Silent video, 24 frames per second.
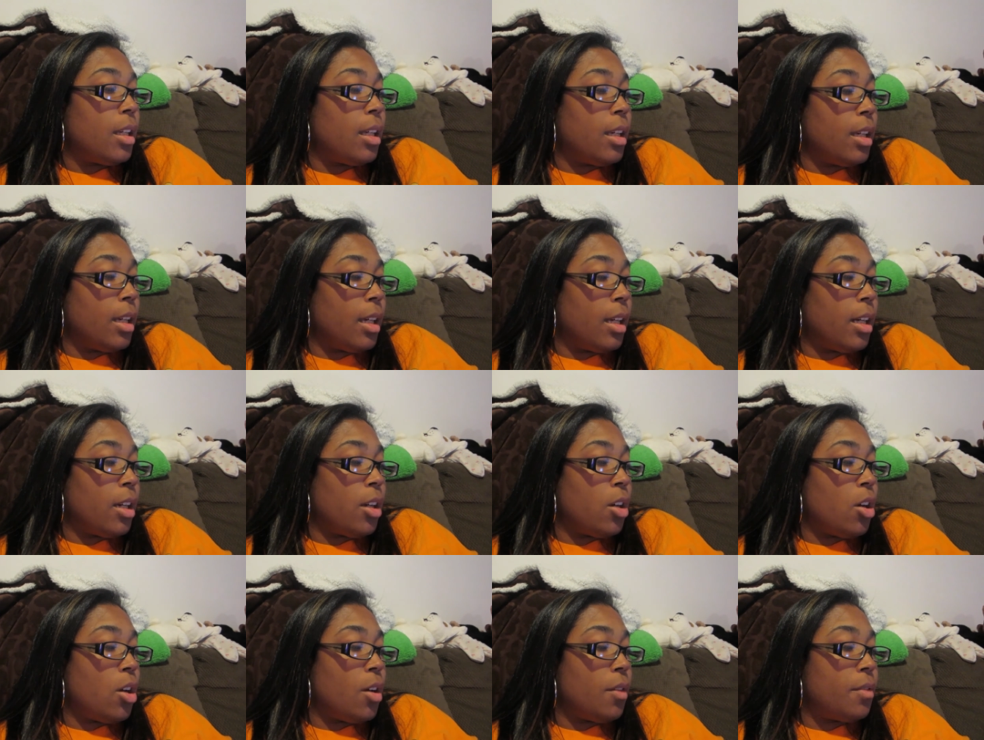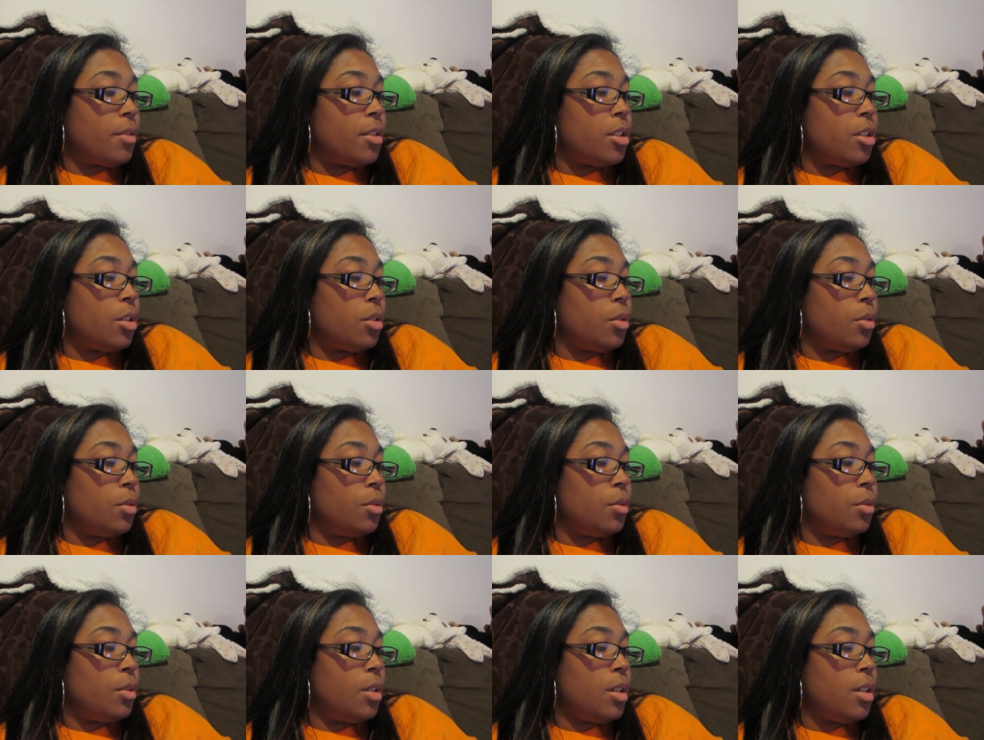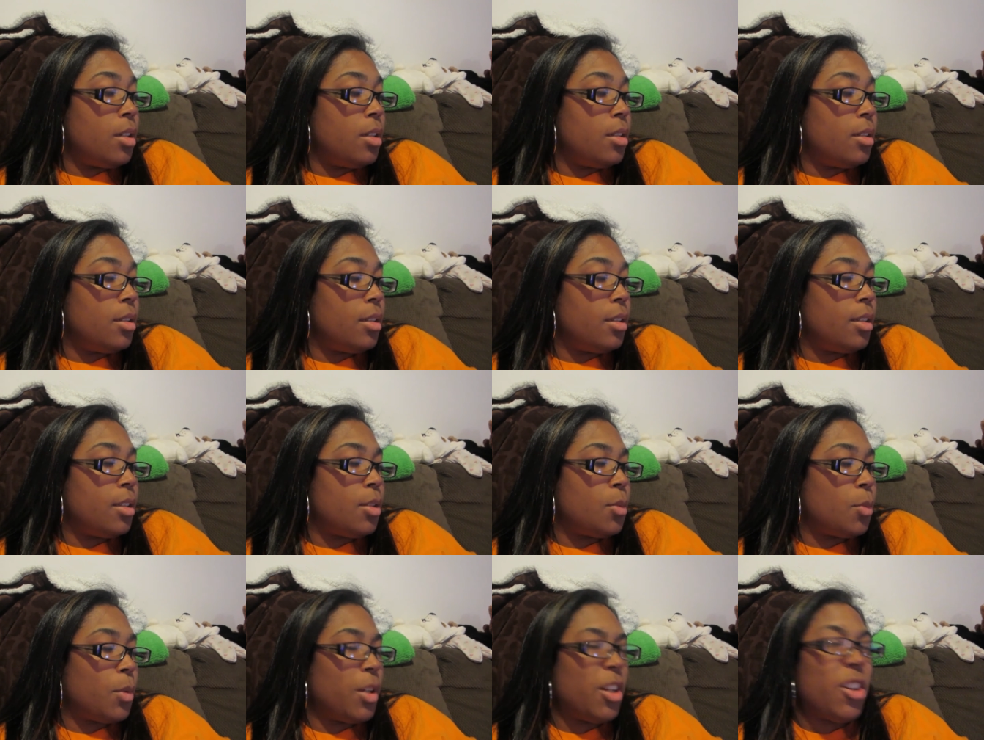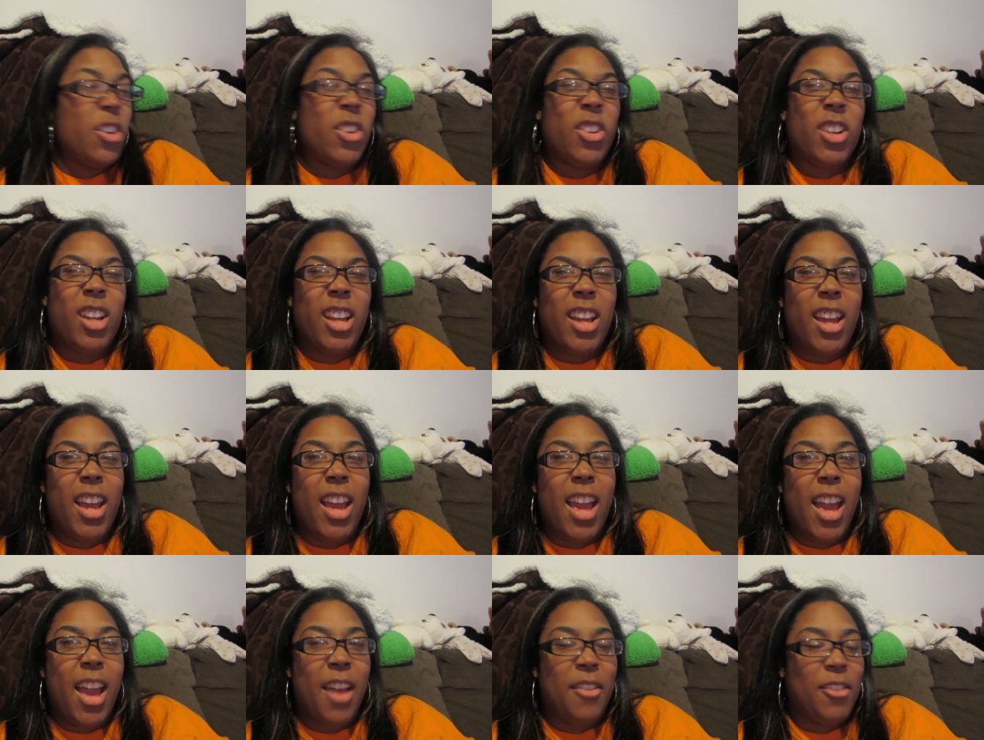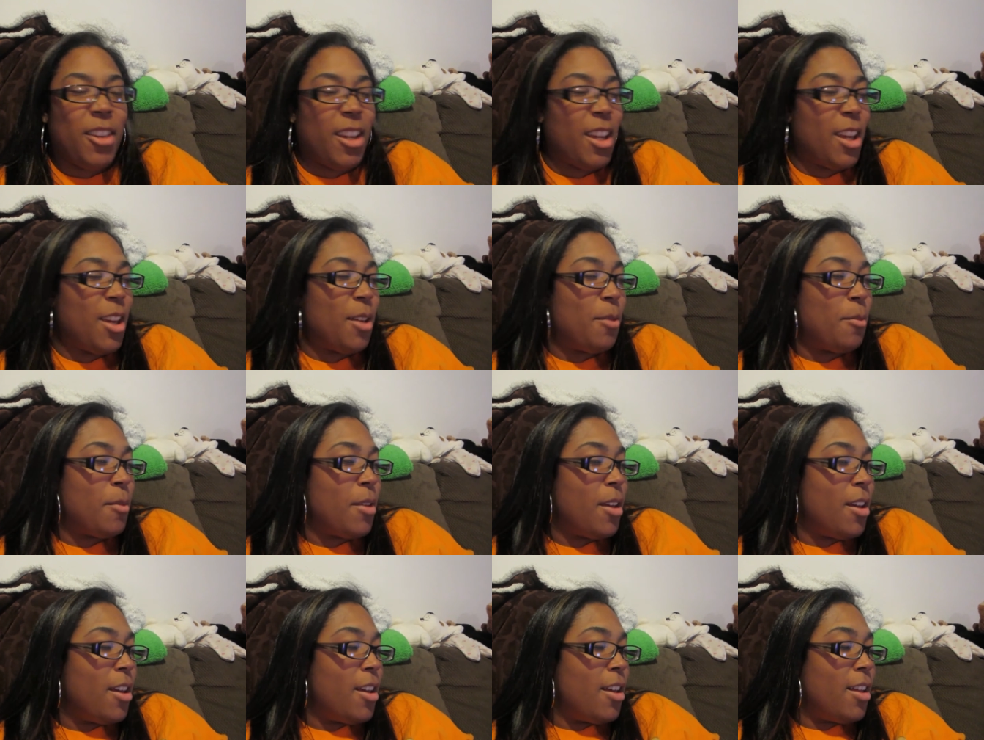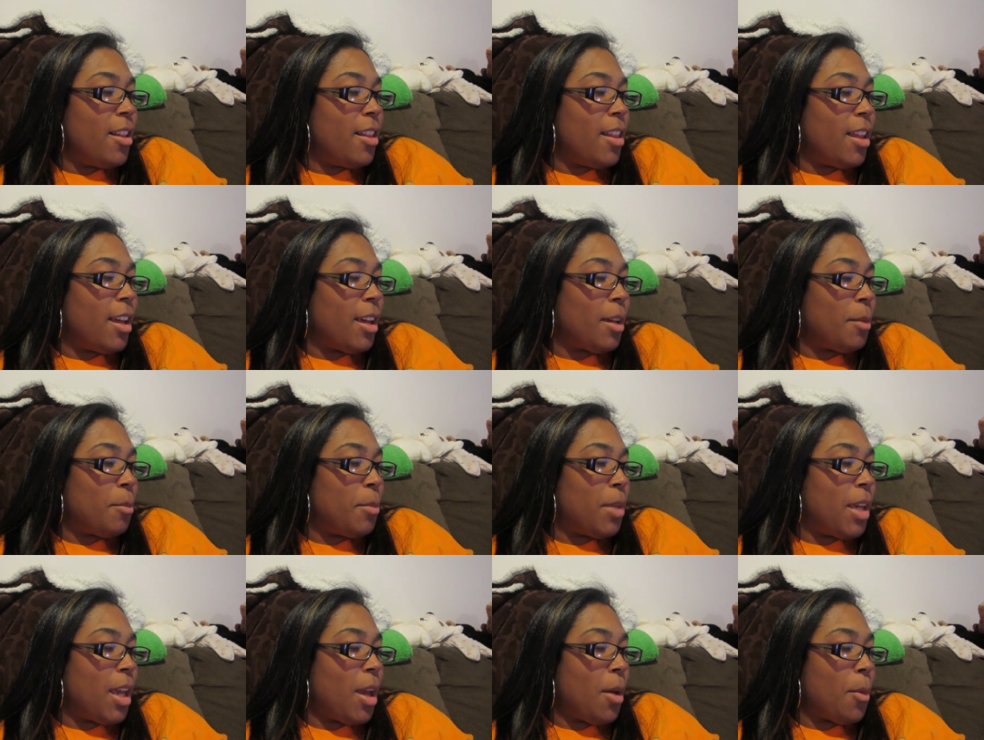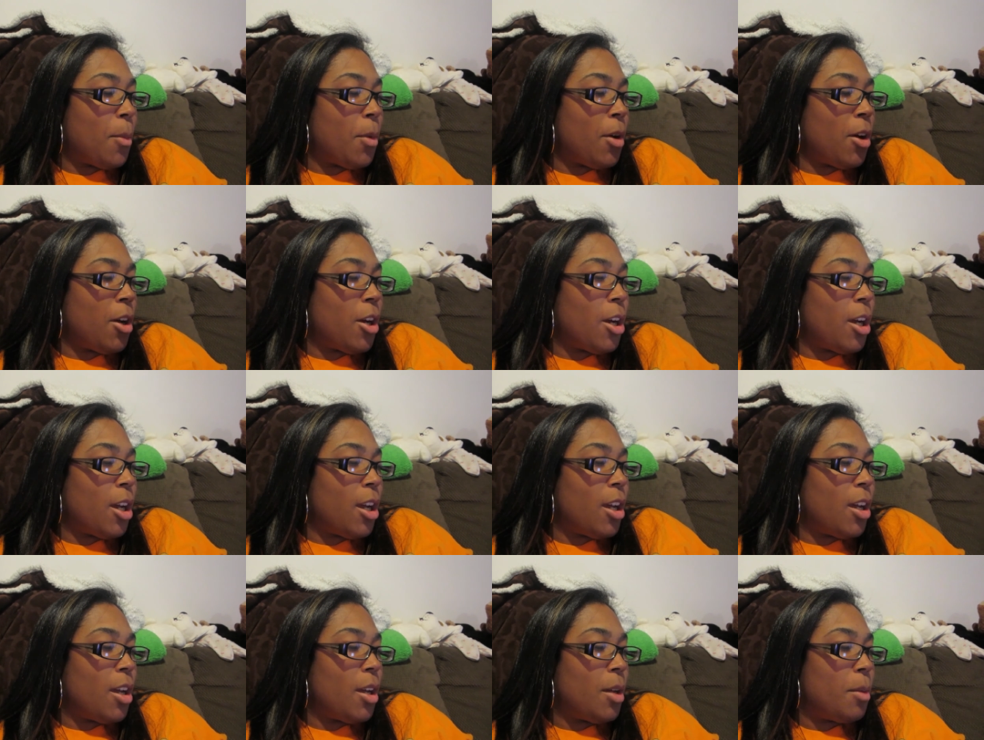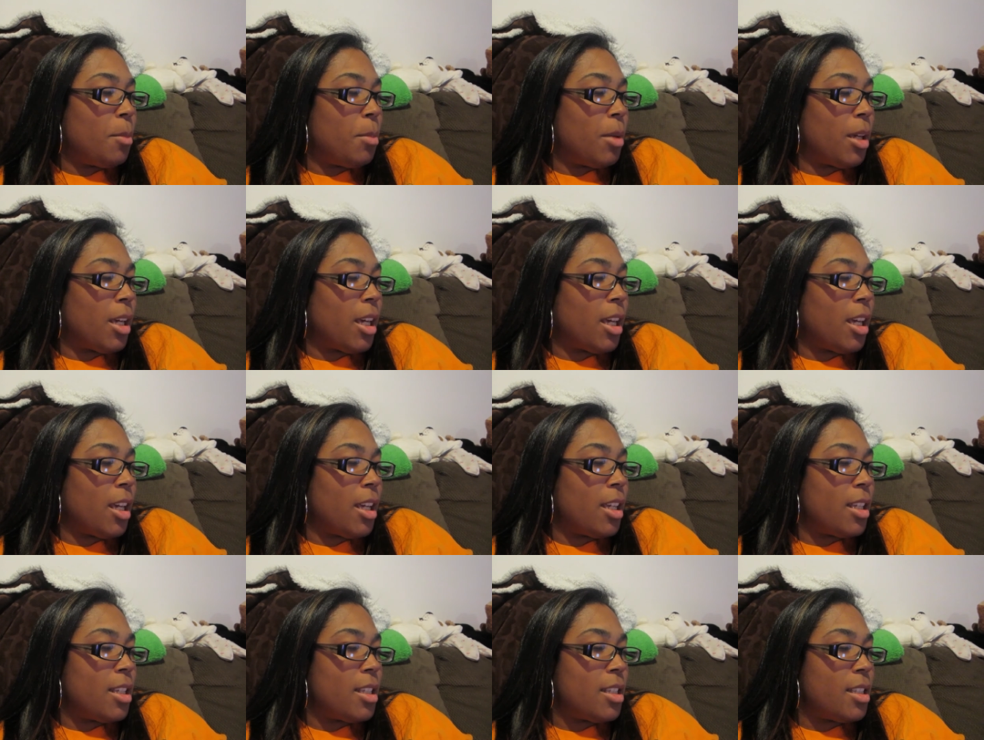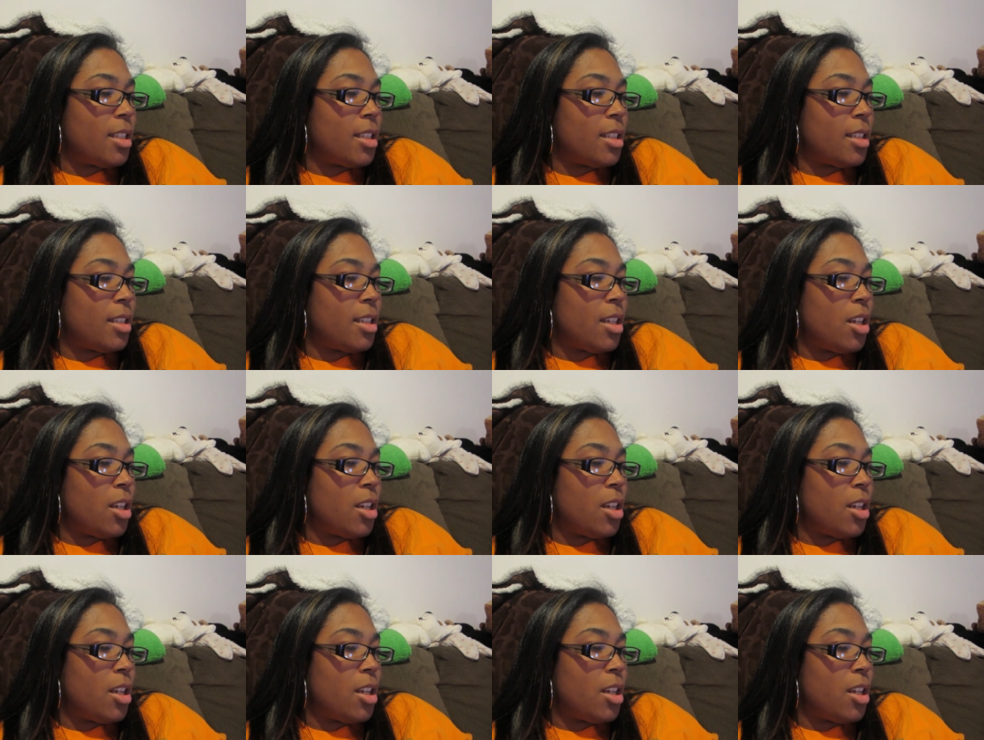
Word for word: getting off soon. It's weird having him, like, be at work because